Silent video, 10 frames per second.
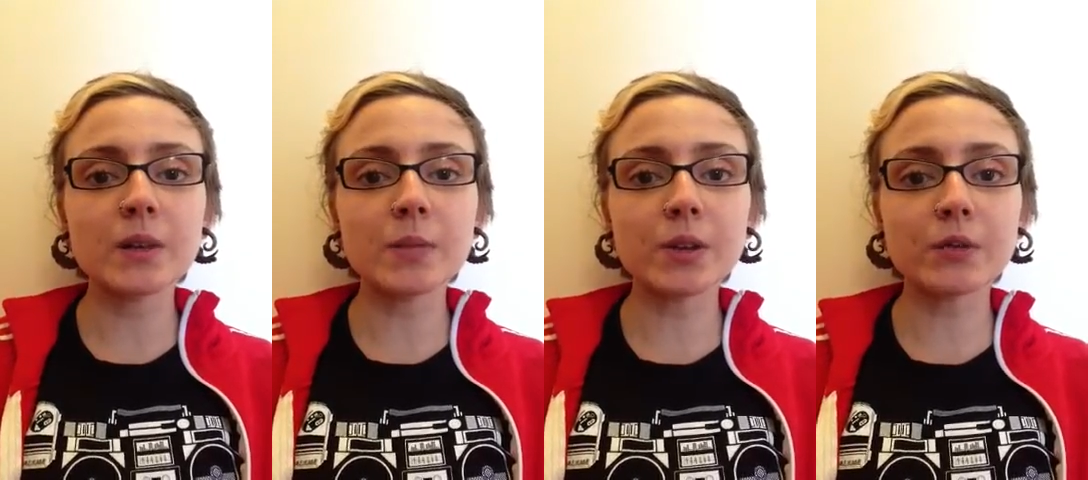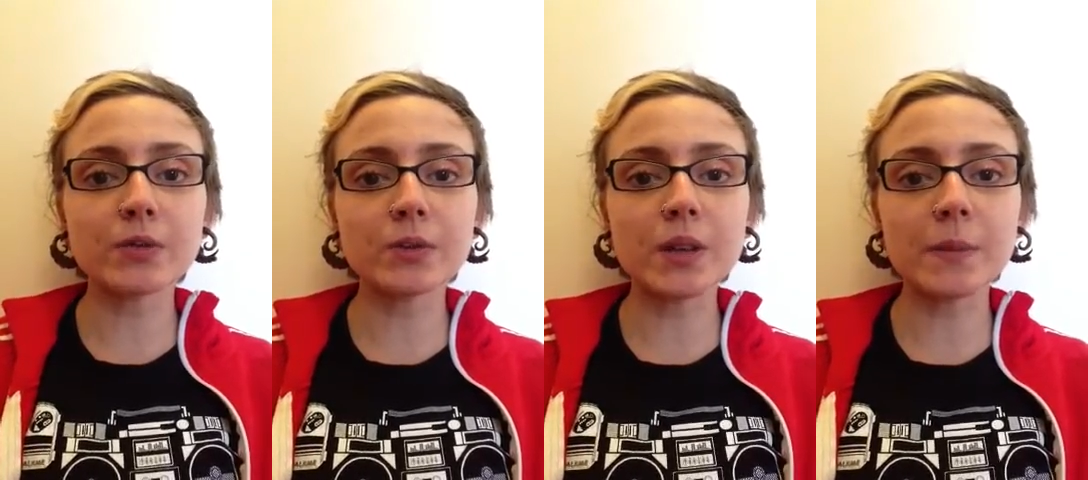make
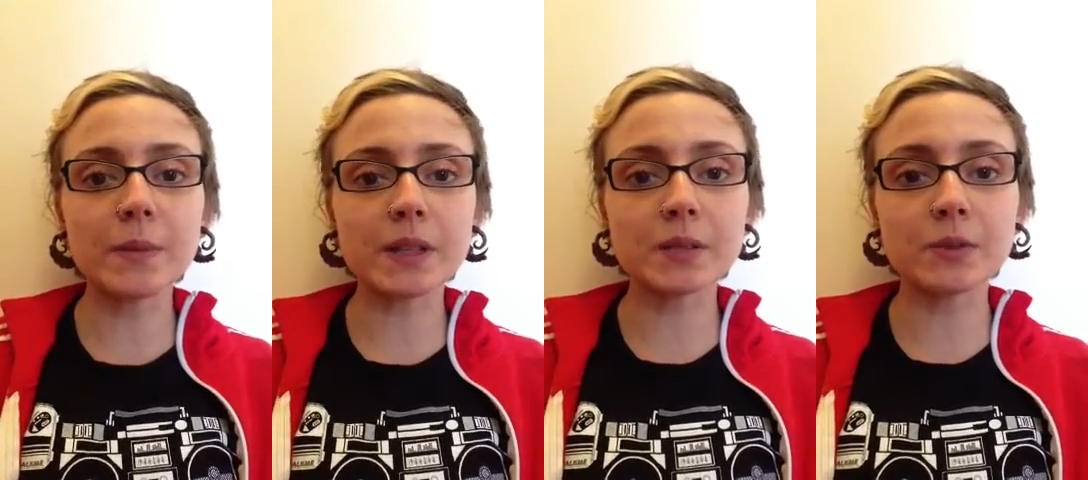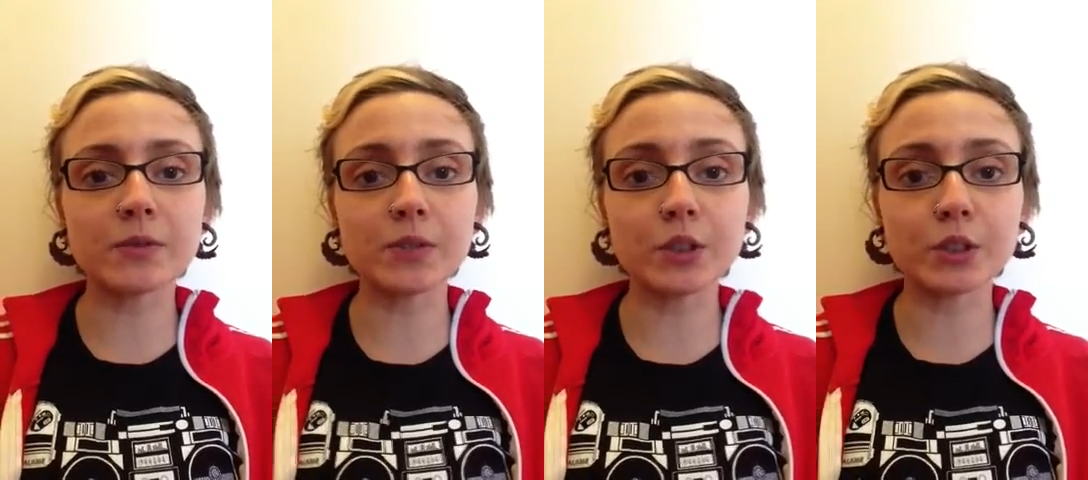food that makes me
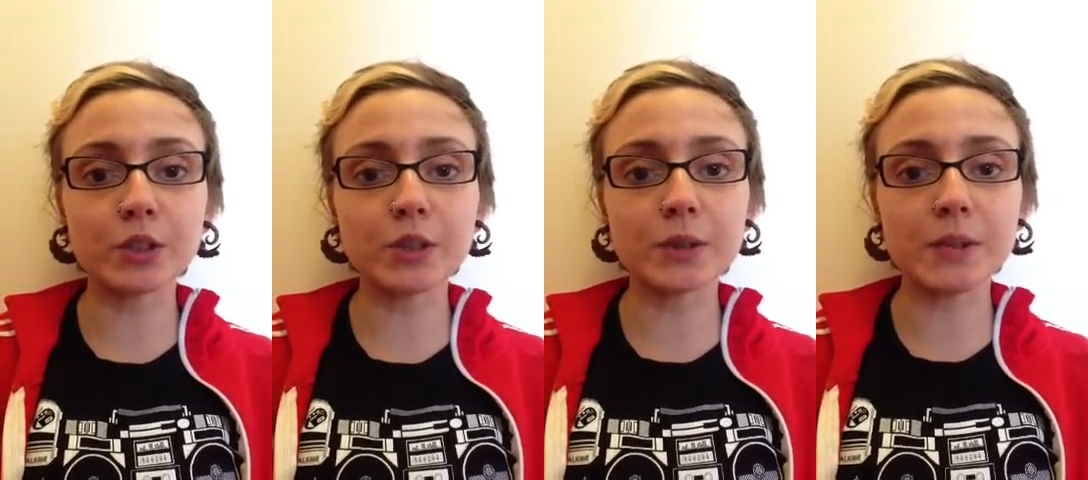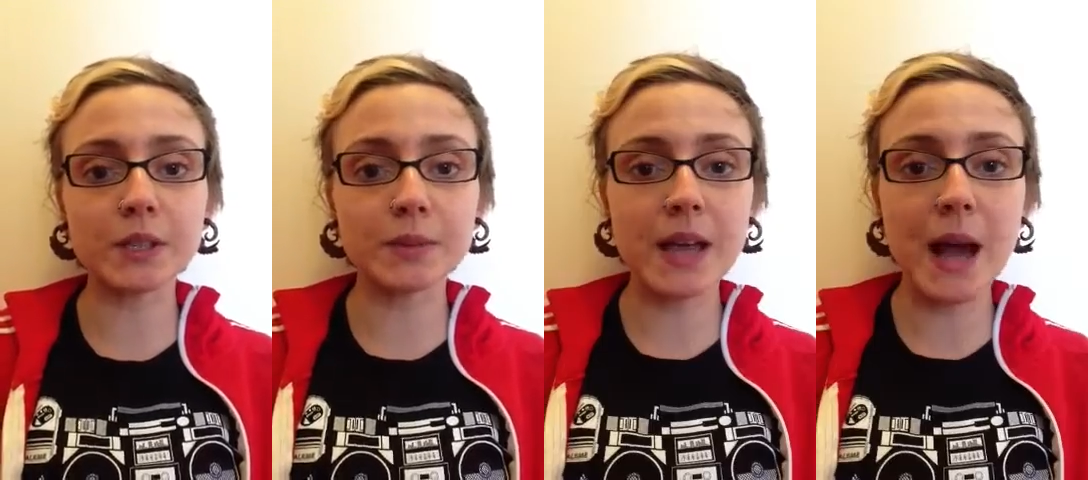feel good, that
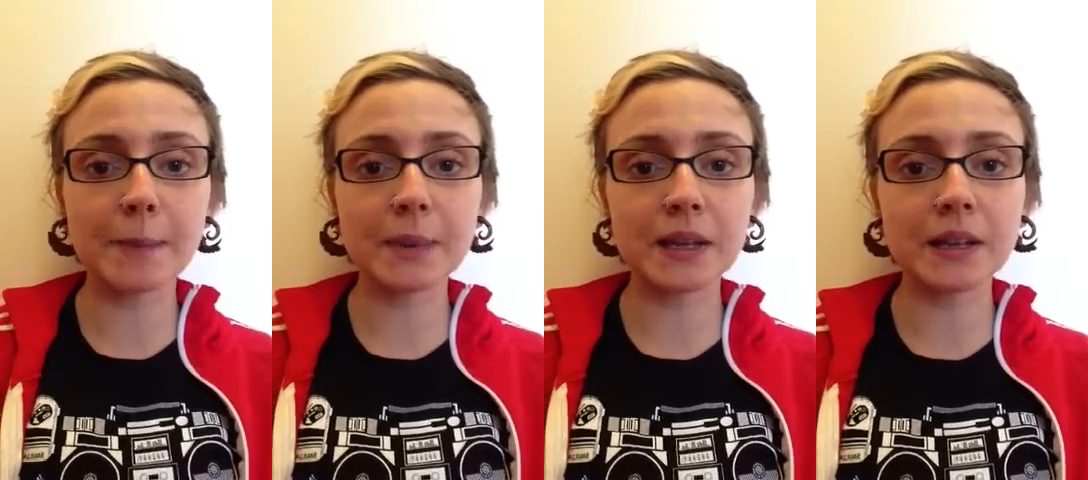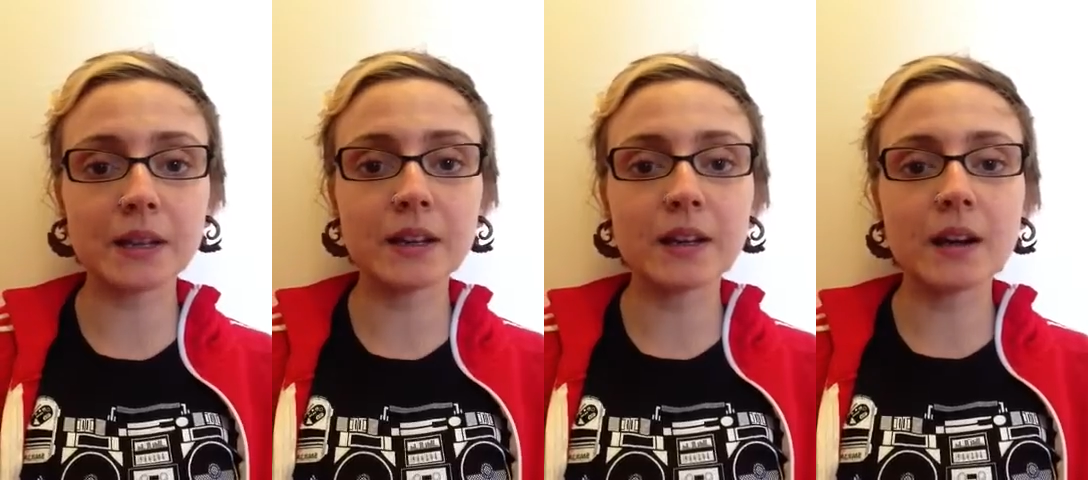makes me
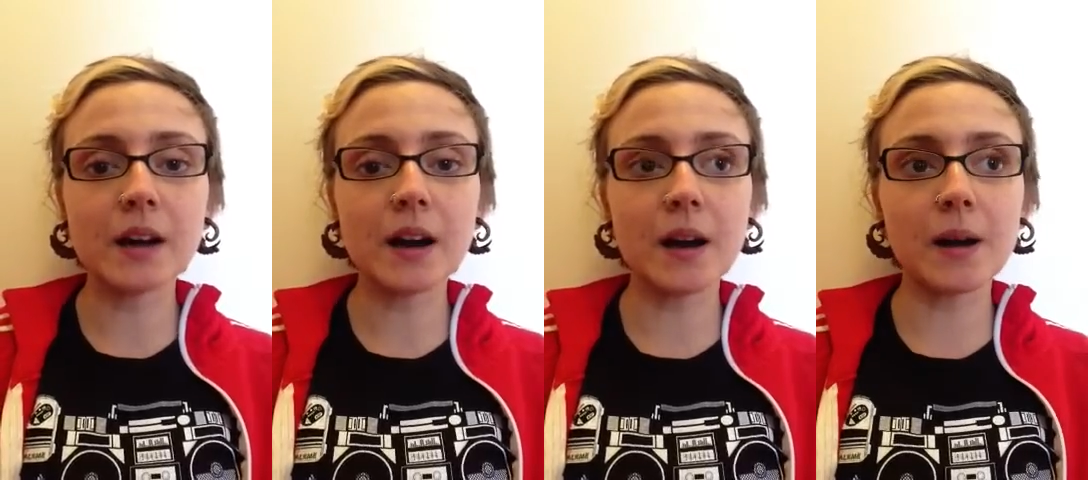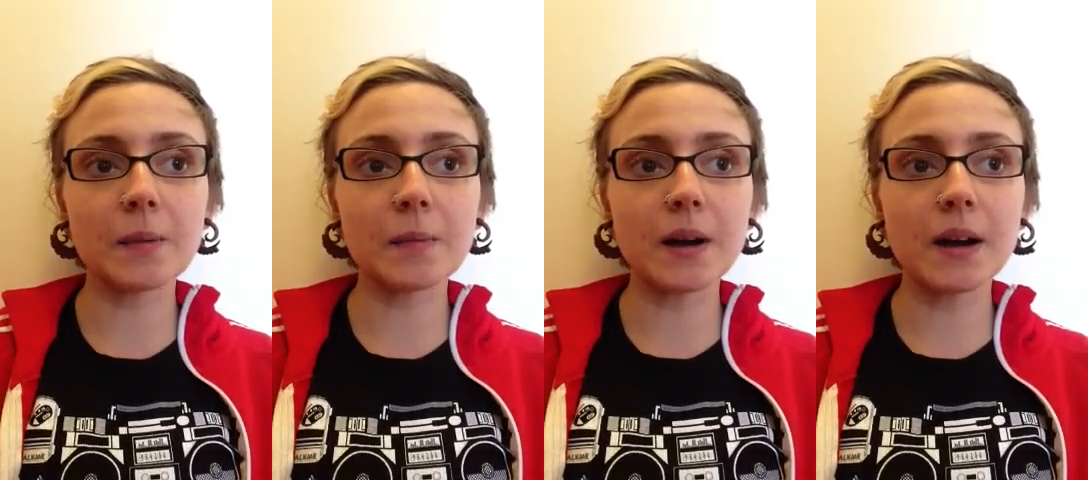happy,
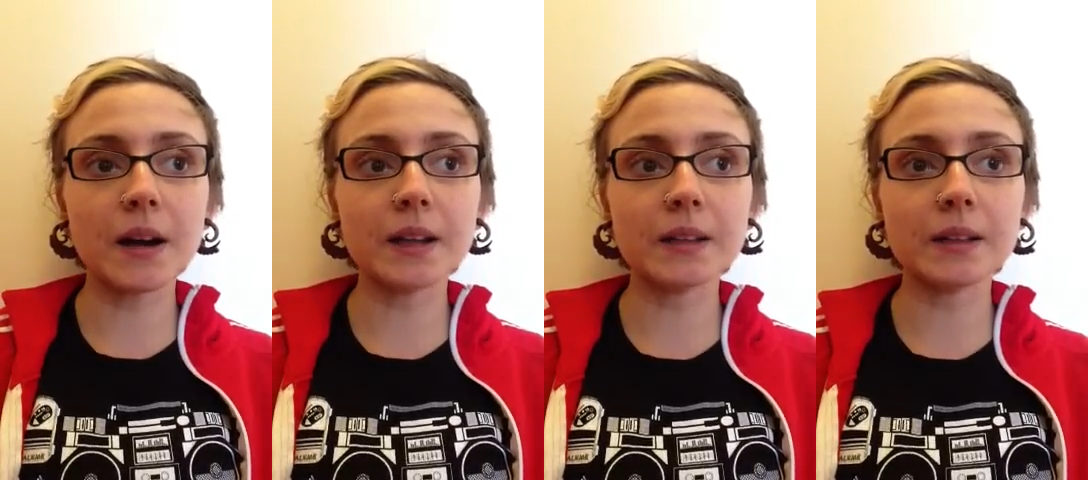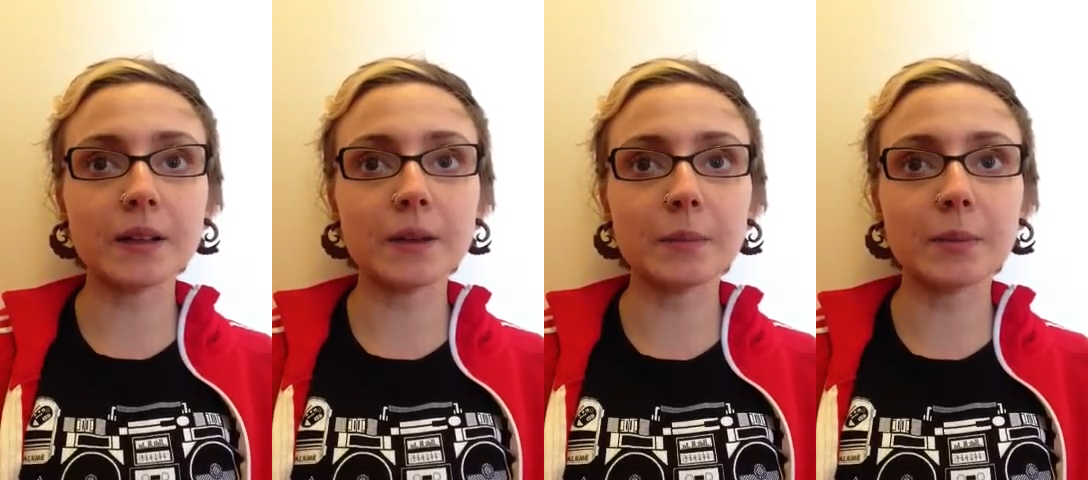I end
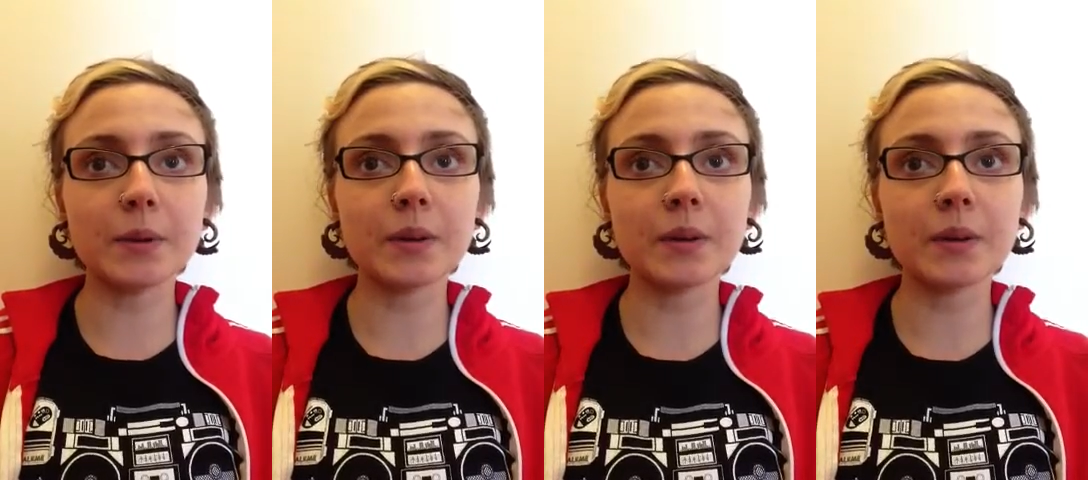up,